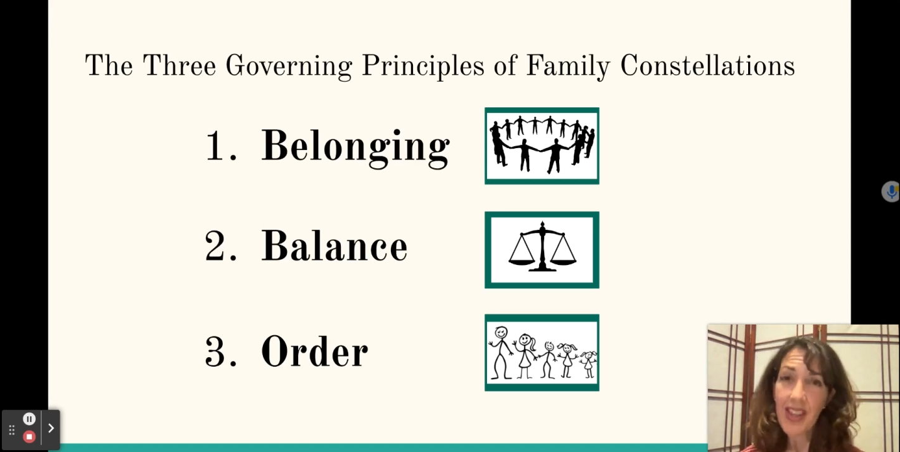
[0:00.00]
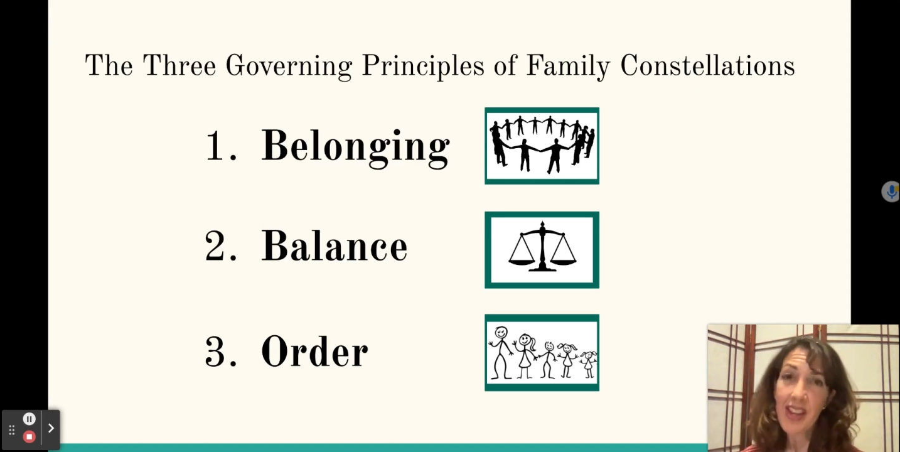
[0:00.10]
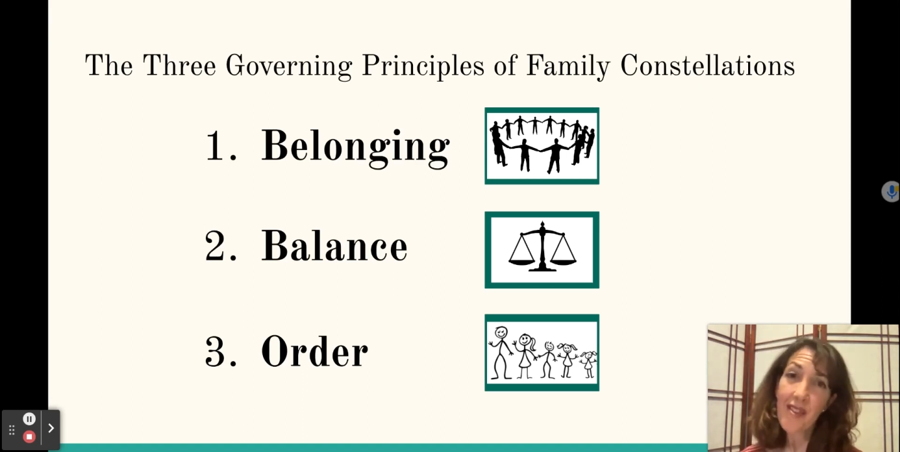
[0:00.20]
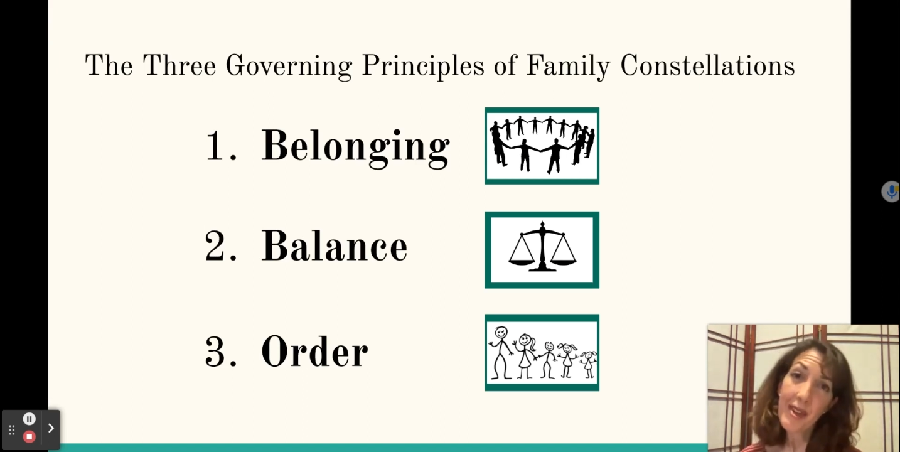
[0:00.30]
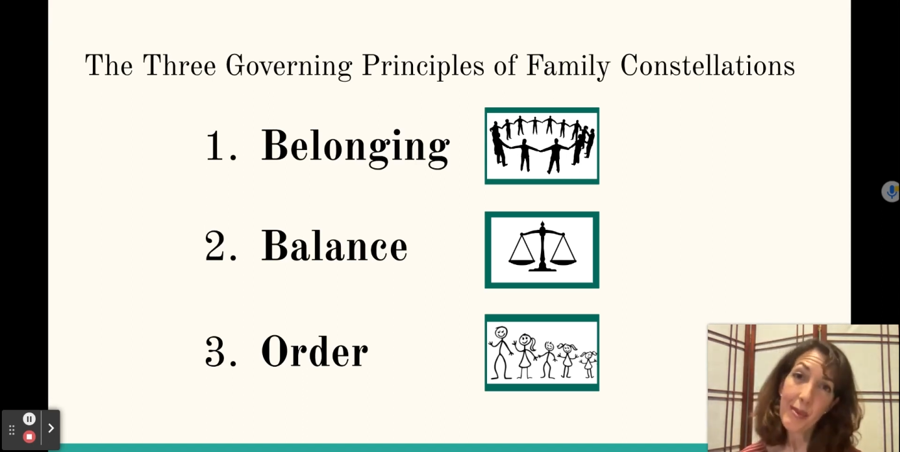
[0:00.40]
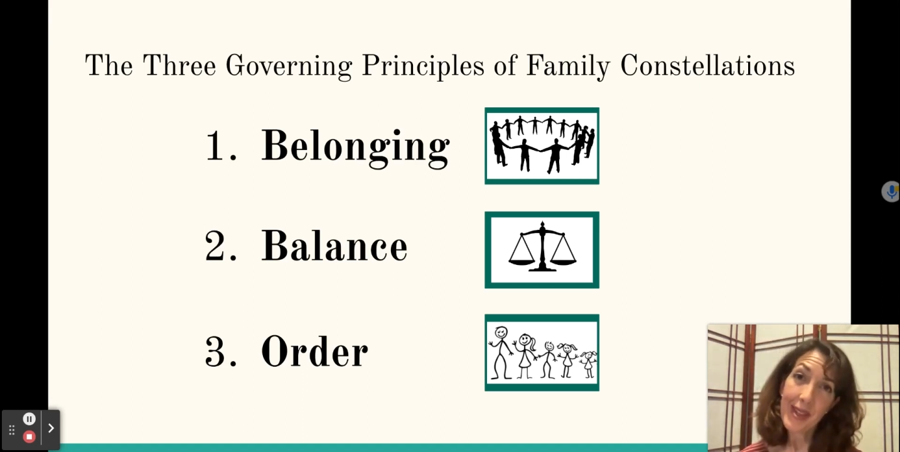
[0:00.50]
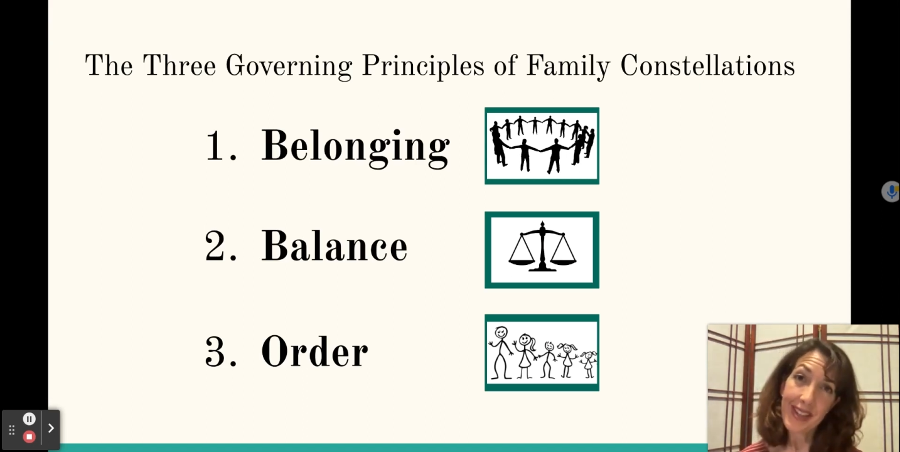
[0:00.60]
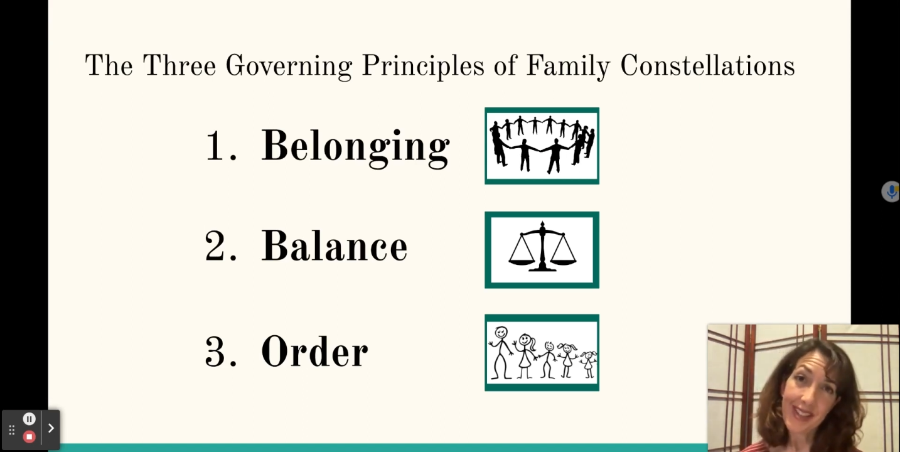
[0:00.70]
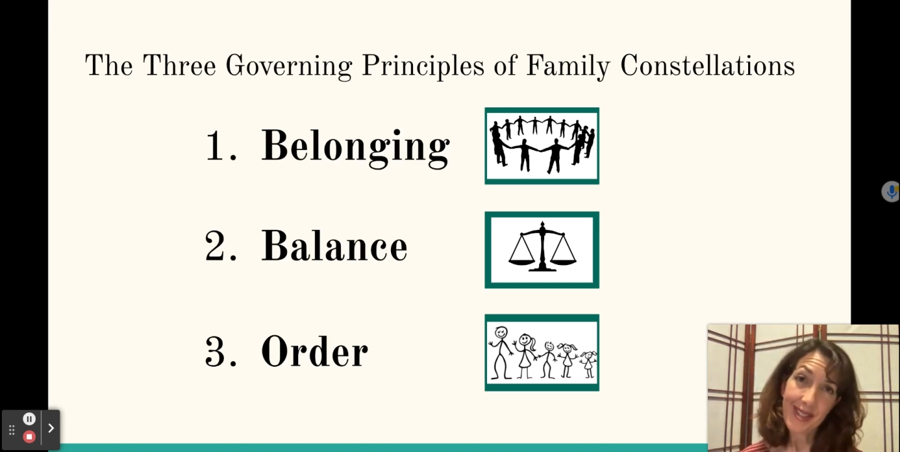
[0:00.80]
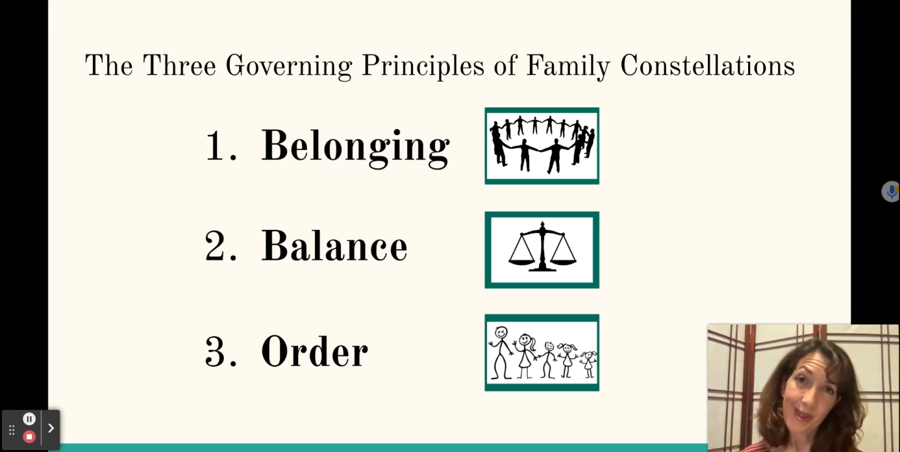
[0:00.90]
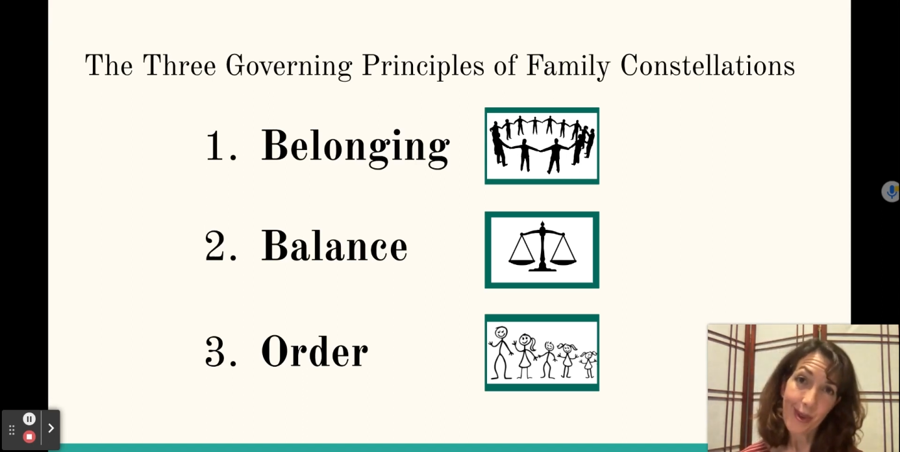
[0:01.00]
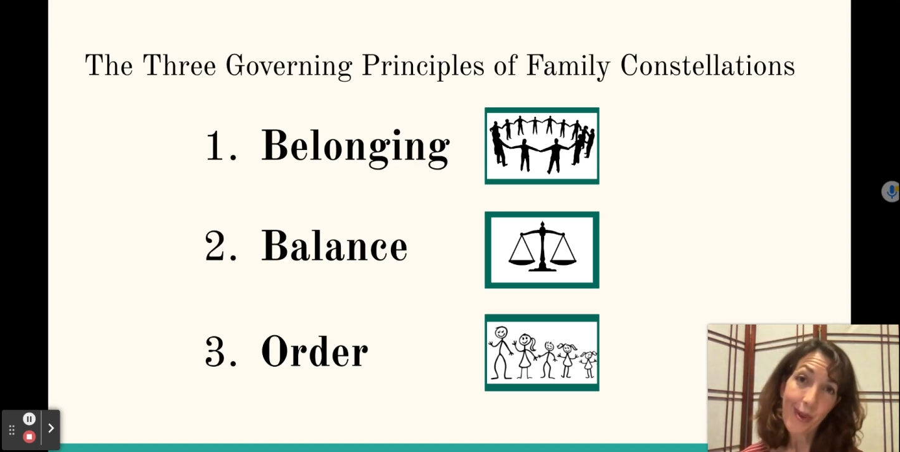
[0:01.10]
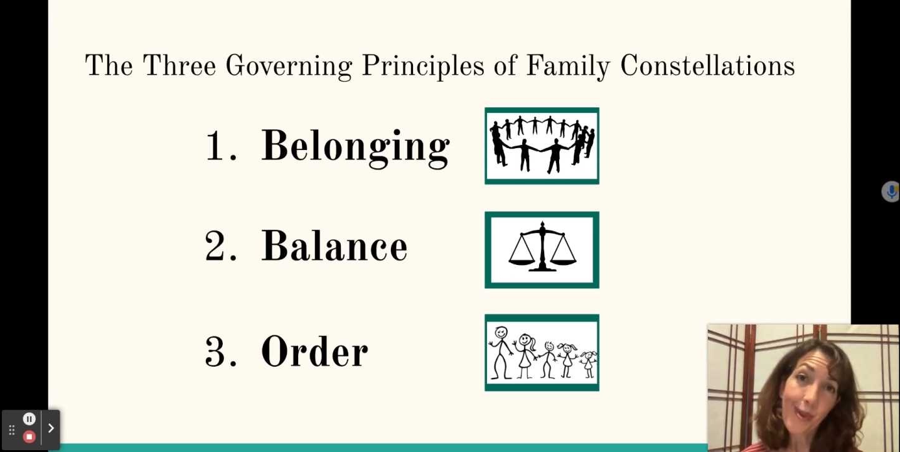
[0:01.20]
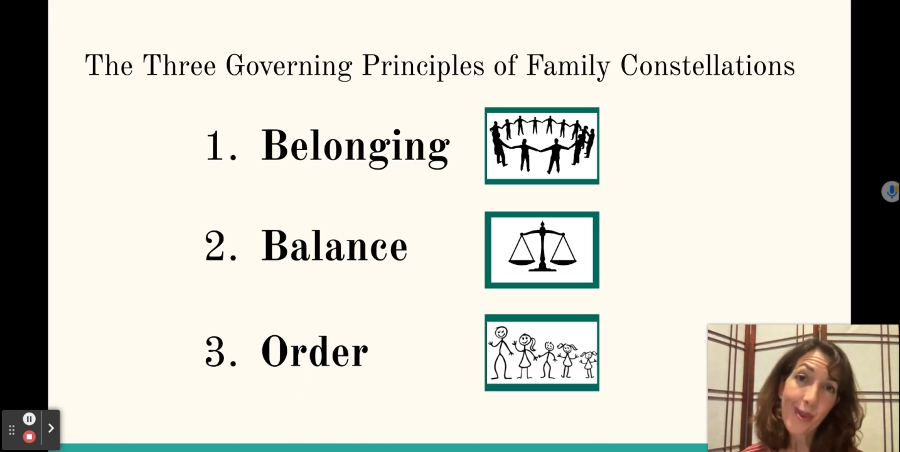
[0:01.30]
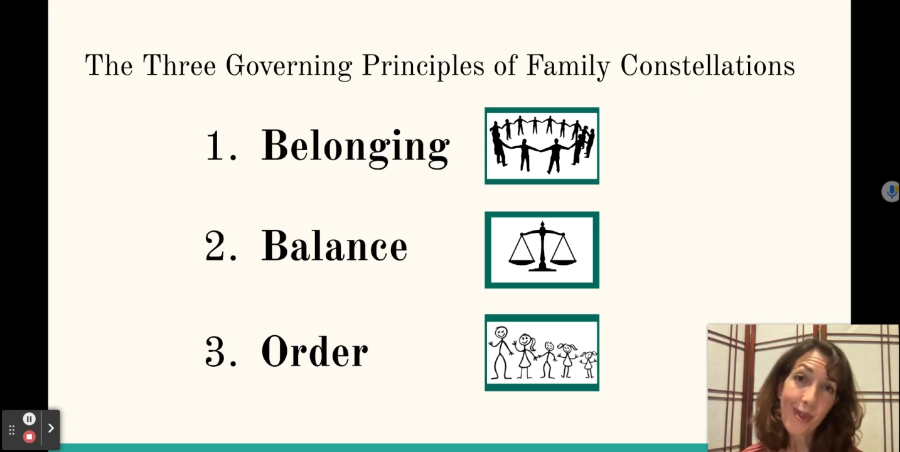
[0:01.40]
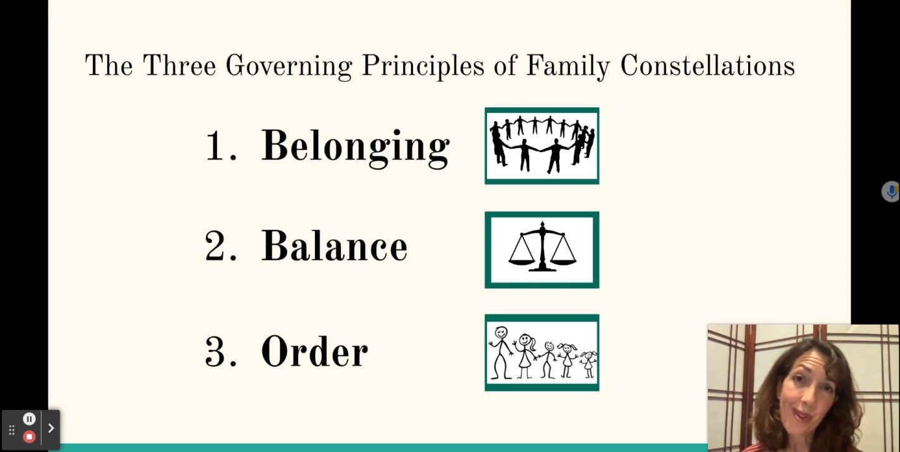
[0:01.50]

Everyone has their own